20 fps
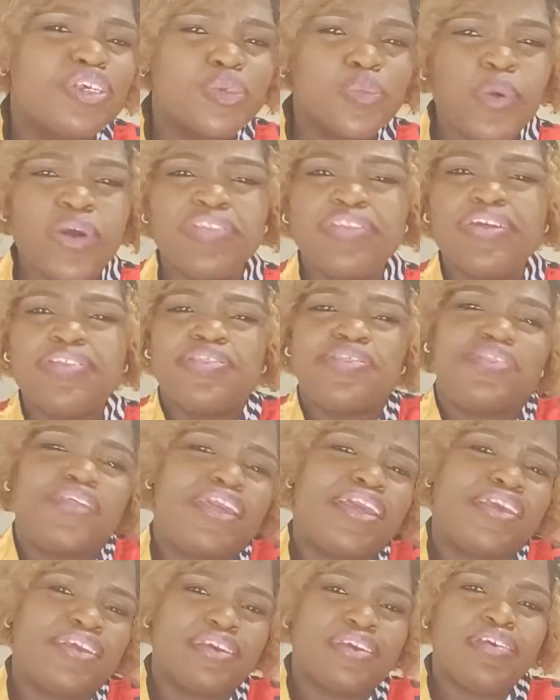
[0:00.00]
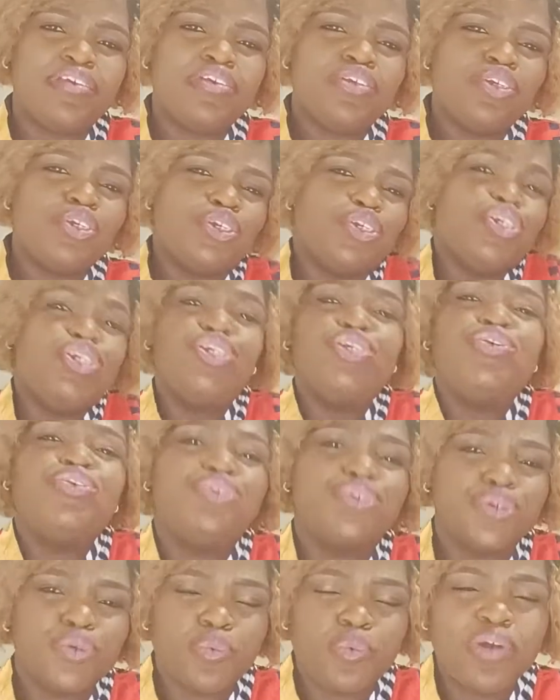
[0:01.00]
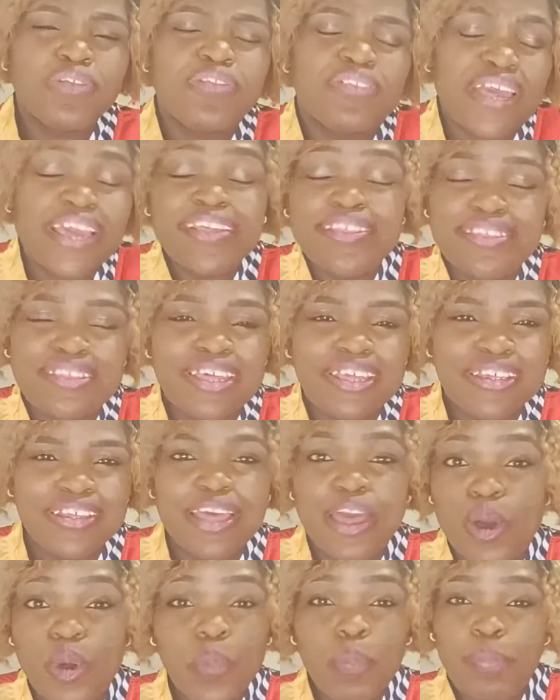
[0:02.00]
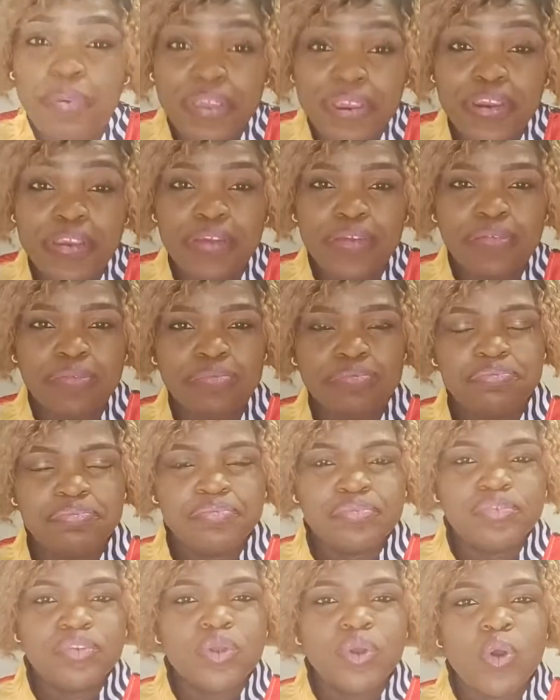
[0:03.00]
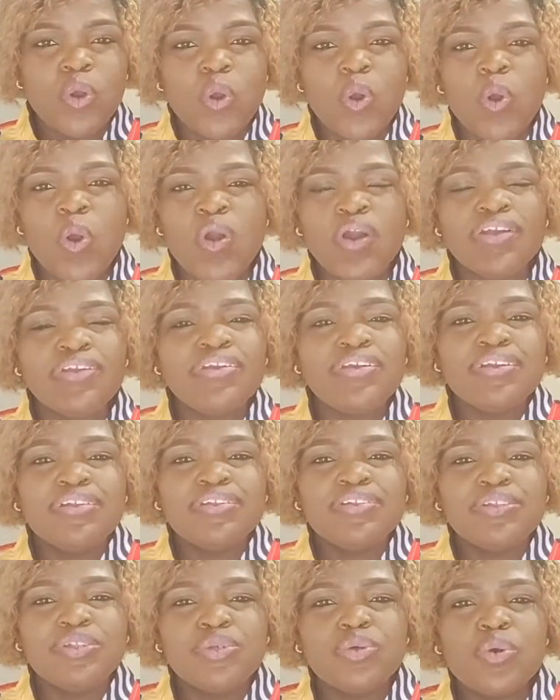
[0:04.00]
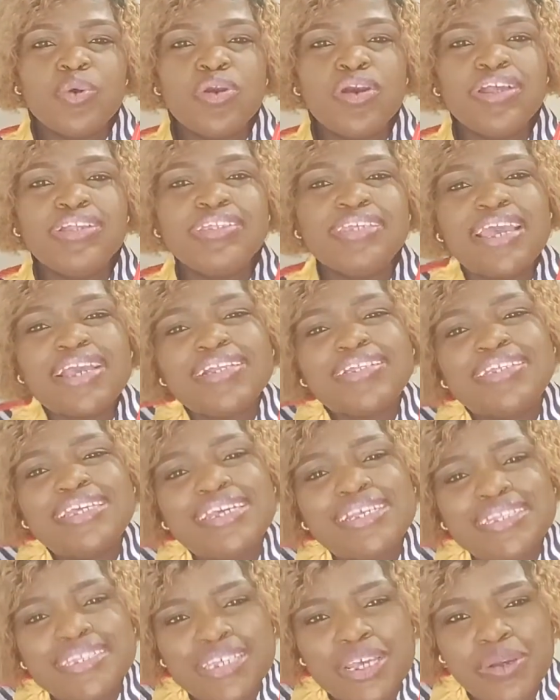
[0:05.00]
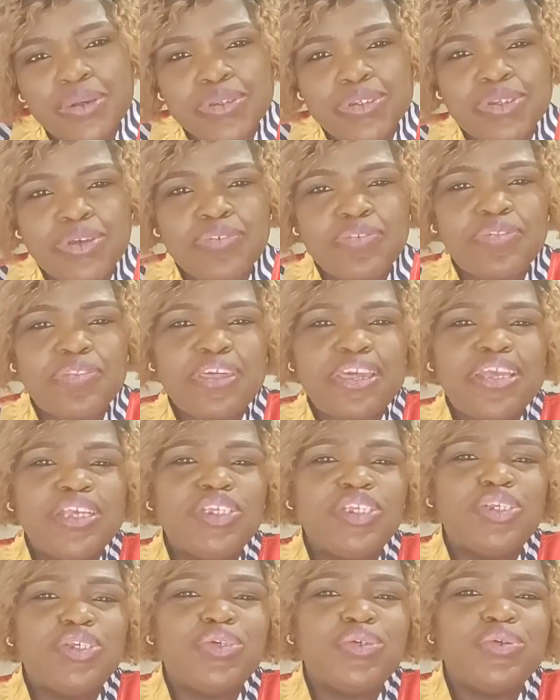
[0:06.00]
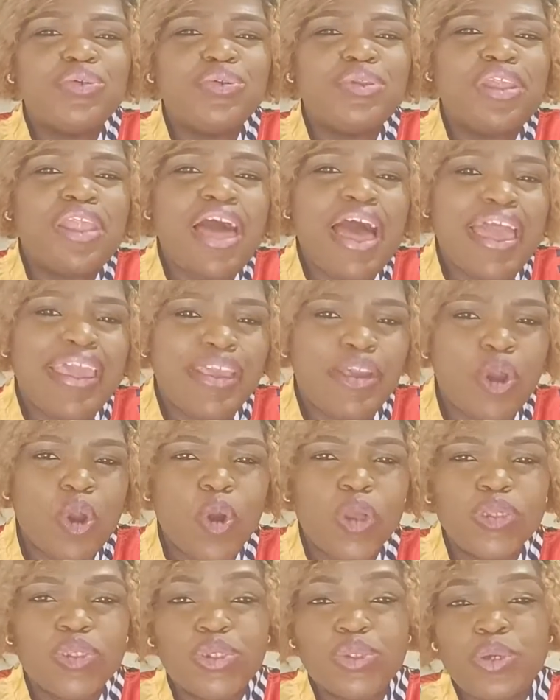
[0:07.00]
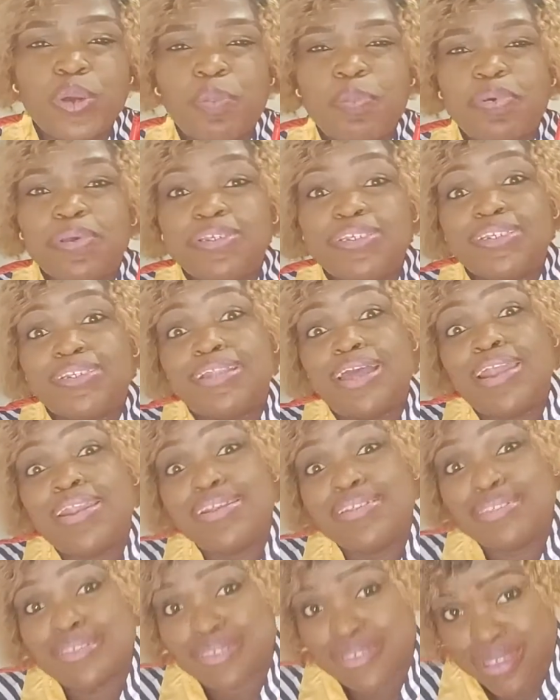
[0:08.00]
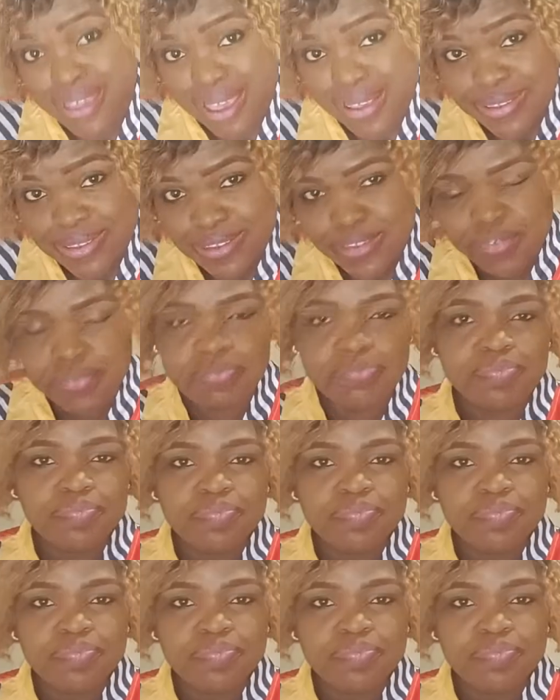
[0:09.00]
what they think you should do, what they think, their opinion, or take details of things you like, or do a personality test.